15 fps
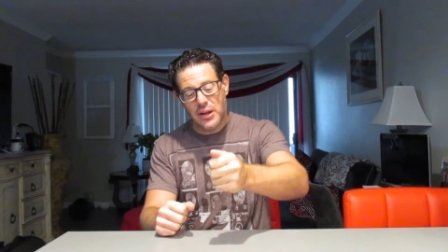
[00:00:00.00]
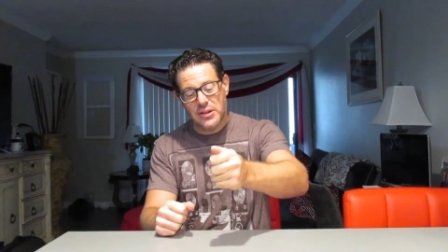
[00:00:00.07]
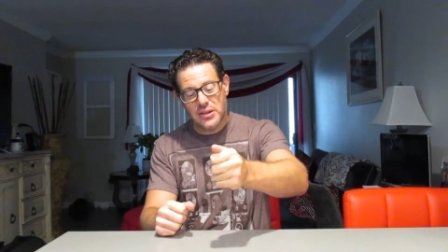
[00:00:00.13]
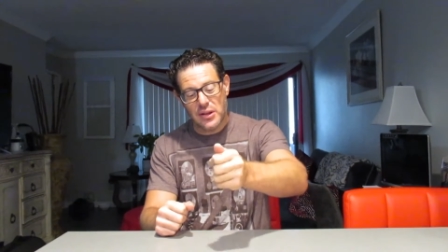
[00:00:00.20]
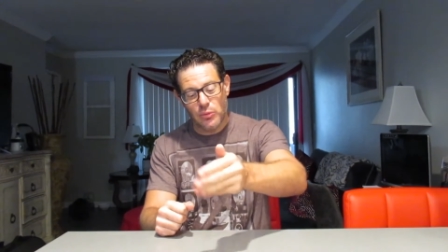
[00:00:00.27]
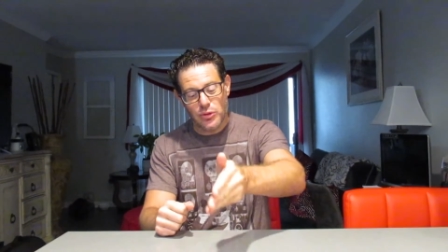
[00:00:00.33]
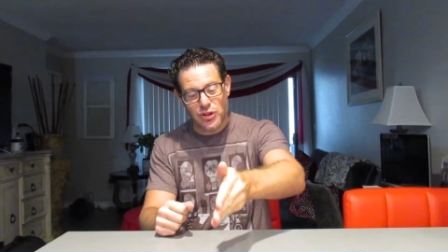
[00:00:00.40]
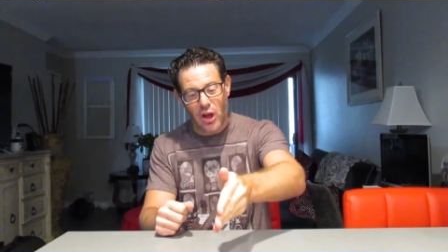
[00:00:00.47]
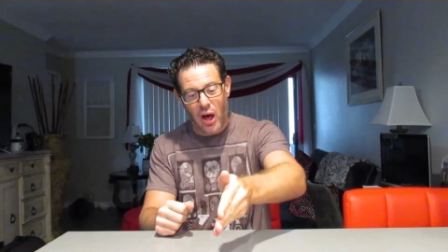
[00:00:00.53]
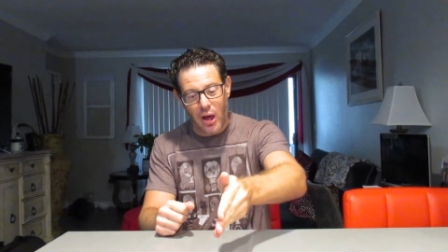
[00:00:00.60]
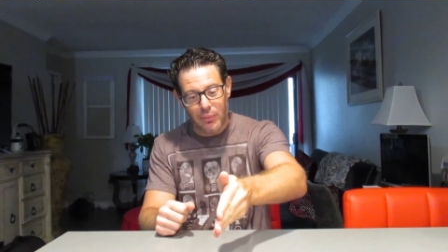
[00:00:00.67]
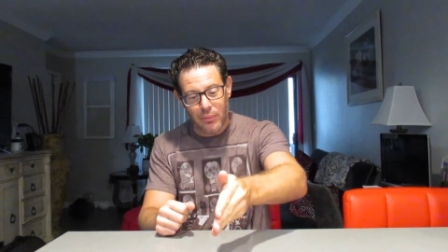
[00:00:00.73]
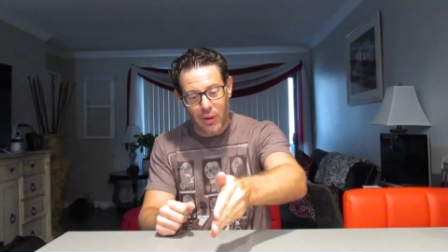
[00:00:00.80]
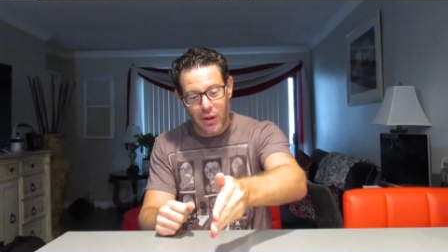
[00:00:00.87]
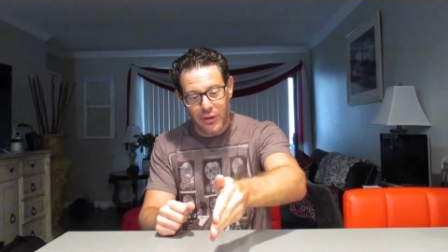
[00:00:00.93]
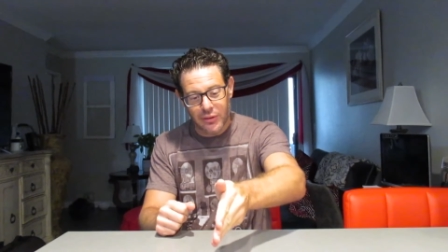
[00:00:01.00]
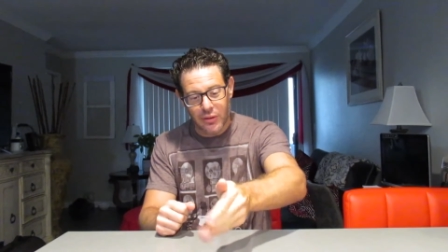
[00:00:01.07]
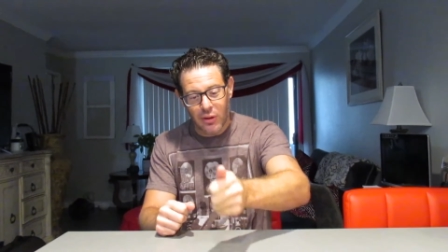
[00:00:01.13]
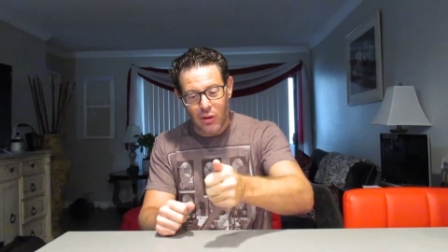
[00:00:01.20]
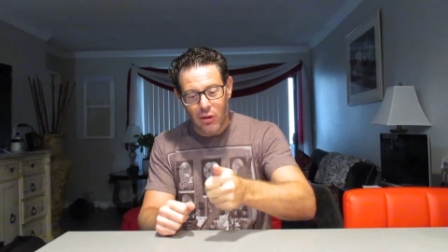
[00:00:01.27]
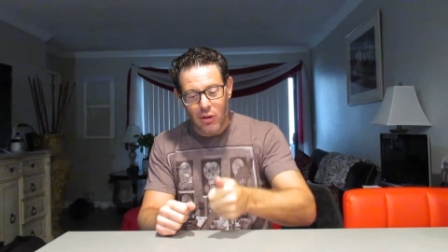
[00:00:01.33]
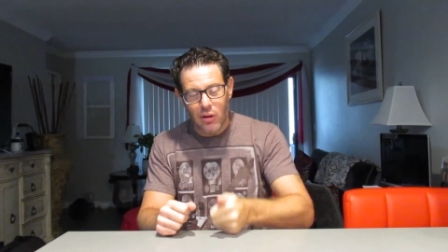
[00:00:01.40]
I said it was Atman
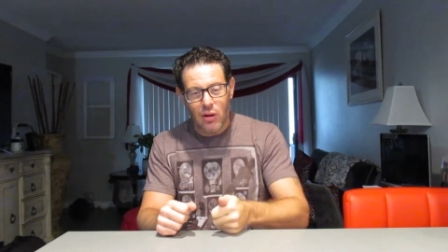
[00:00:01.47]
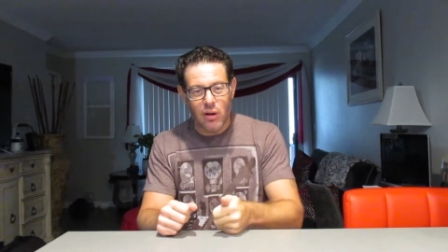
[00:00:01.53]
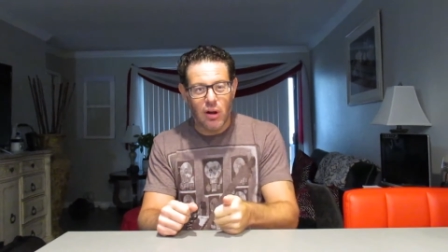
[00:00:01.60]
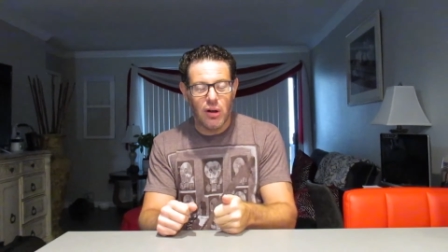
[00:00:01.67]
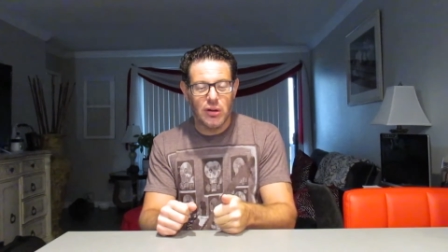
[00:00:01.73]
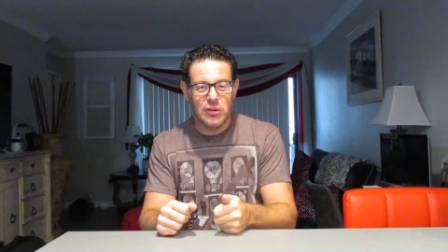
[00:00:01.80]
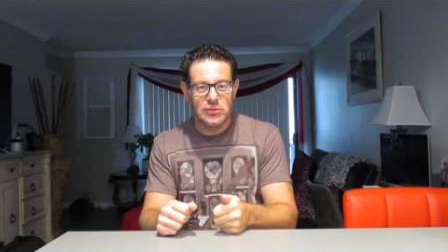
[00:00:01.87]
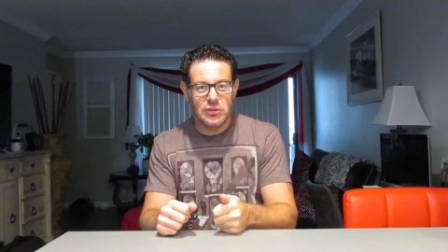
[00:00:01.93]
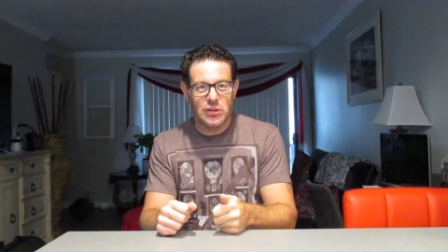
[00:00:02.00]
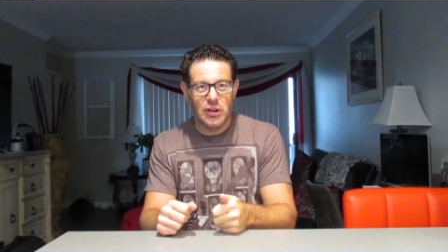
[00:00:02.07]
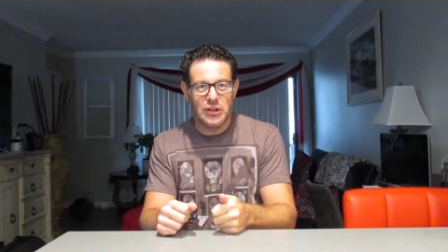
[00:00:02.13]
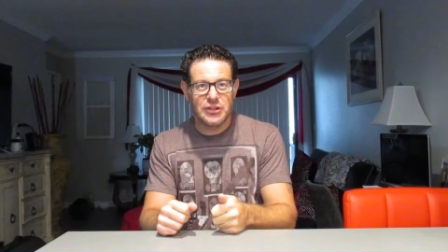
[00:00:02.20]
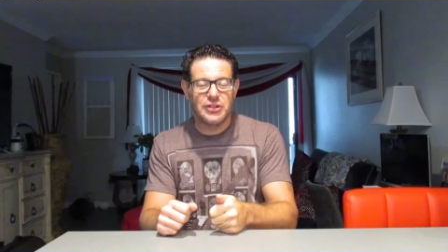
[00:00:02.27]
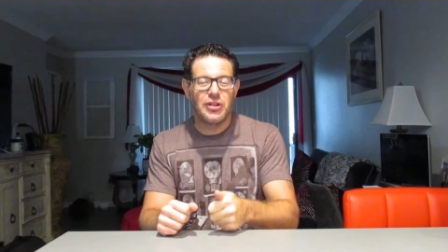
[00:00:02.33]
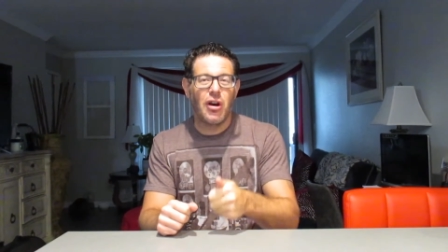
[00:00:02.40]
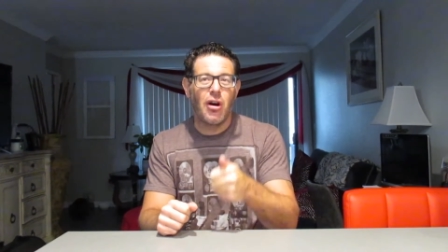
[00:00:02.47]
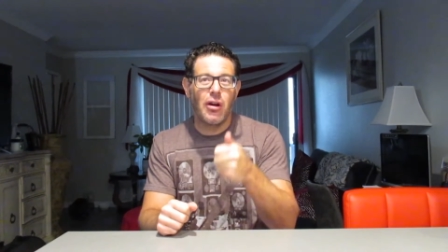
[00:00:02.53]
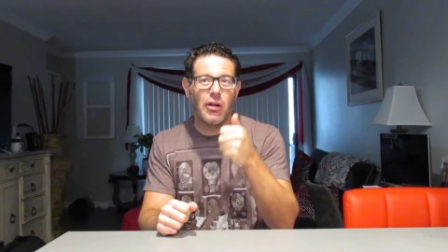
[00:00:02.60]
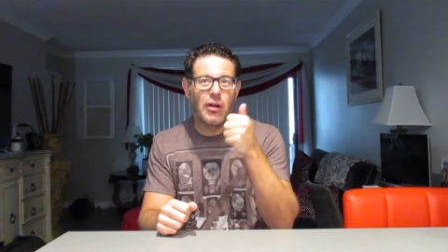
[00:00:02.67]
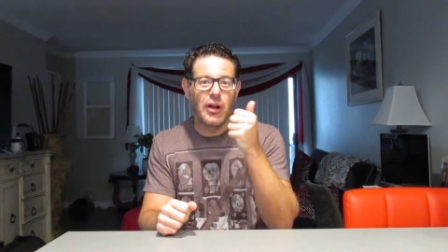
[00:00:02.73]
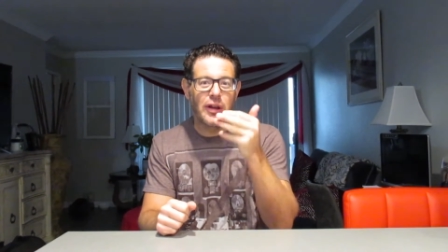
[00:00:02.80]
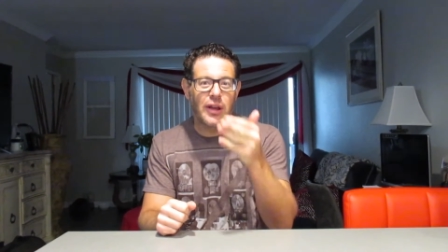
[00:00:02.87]

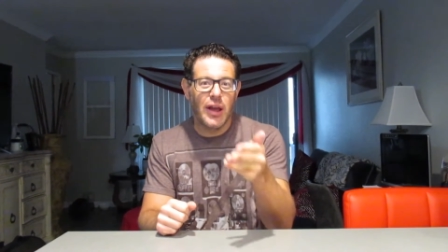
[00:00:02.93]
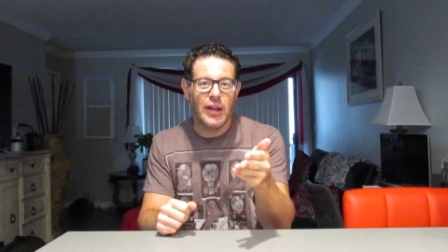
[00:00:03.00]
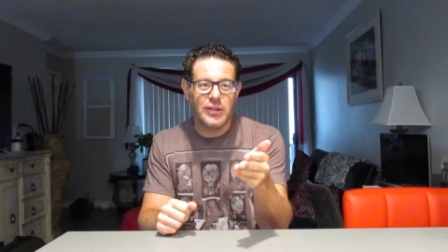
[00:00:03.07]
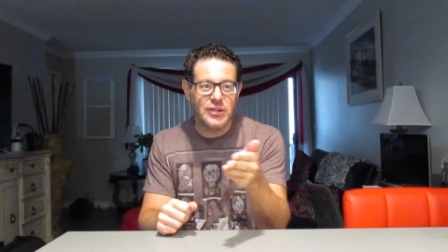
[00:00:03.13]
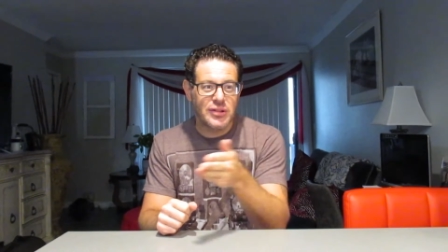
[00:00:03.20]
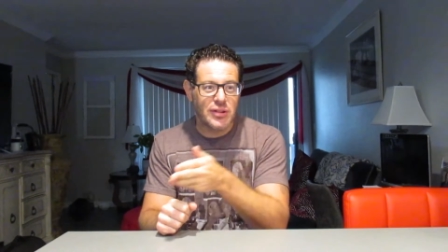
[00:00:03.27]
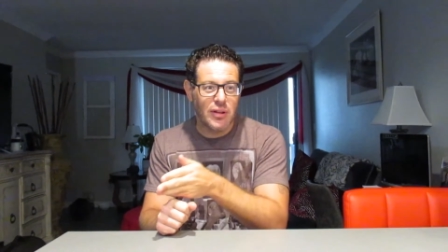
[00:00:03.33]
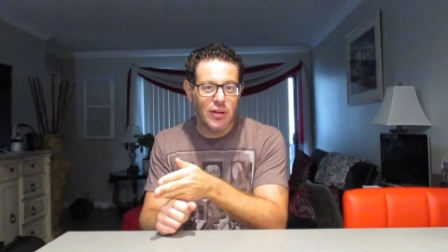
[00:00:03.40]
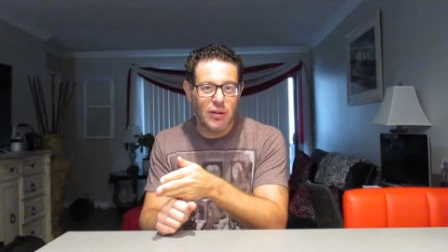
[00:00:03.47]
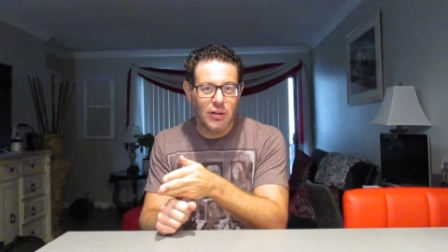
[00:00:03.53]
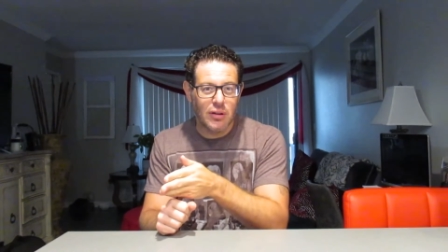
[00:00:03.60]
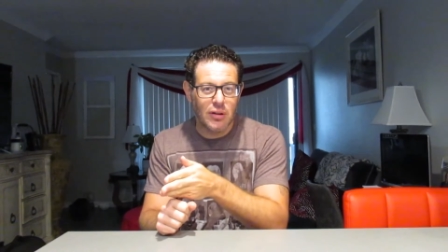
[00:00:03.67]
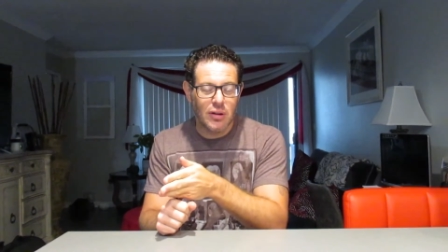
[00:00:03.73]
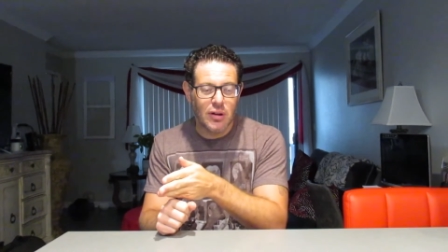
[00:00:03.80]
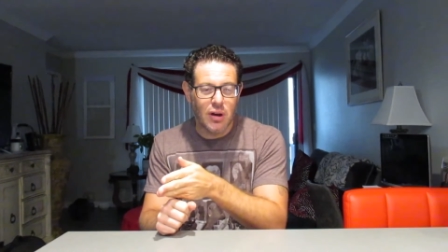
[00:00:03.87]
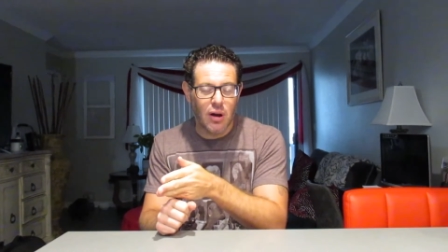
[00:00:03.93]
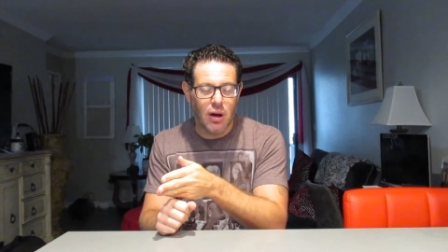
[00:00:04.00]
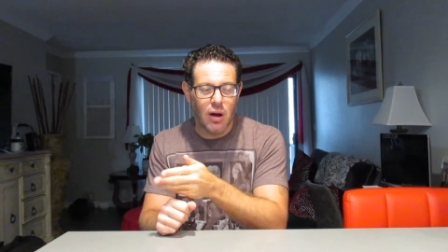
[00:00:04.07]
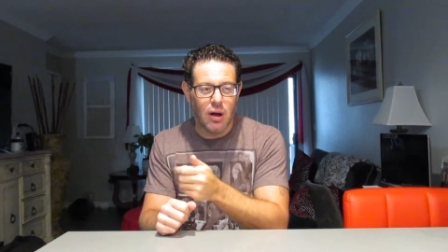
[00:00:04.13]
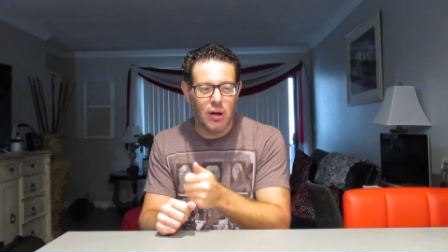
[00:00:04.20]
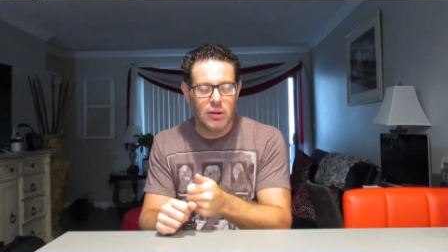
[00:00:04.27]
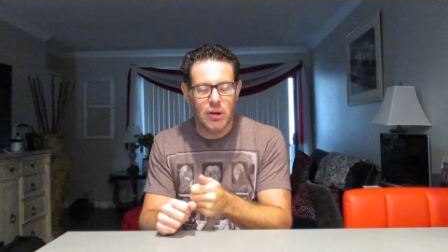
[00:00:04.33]
Azatar against
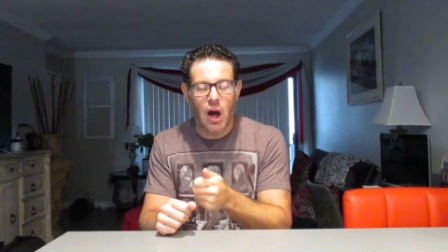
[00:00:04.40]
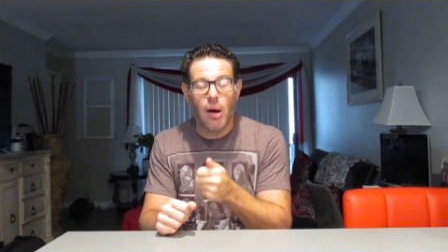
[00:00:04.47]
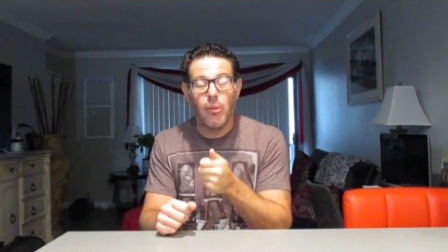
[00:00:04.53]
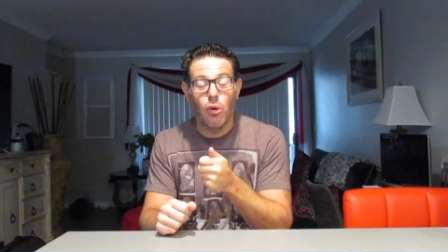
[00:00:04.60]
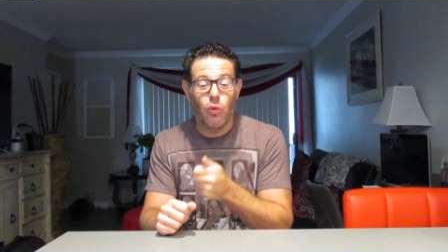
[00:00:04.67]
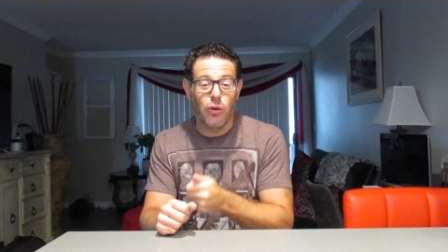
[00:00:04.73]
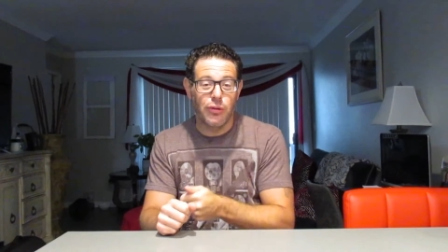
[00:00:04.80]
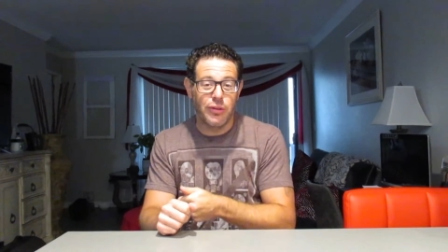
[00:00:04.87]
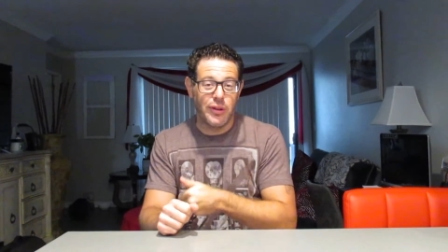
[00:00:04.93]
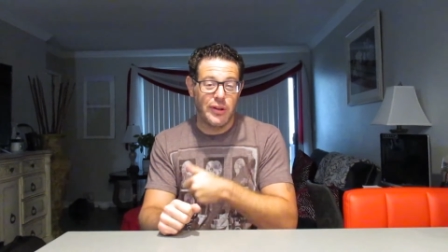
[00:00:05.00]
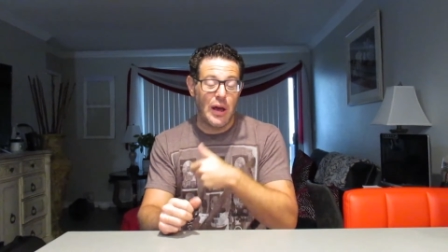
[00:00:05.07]
Kama Worthy.